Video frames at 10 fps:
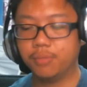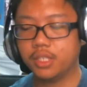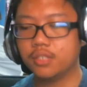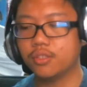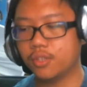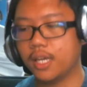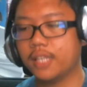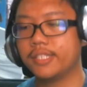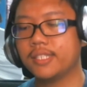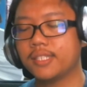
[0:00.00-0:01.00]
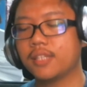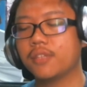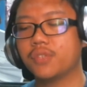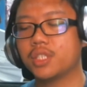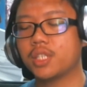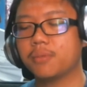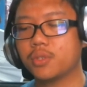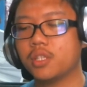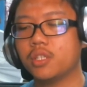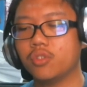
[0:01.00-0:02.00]
But you know, as he said the first time as
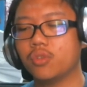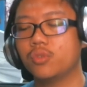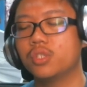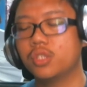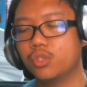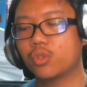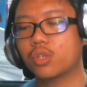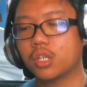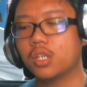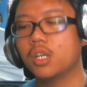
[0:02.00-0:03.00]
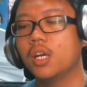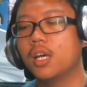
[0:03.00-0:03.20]
well, you know, the Joker,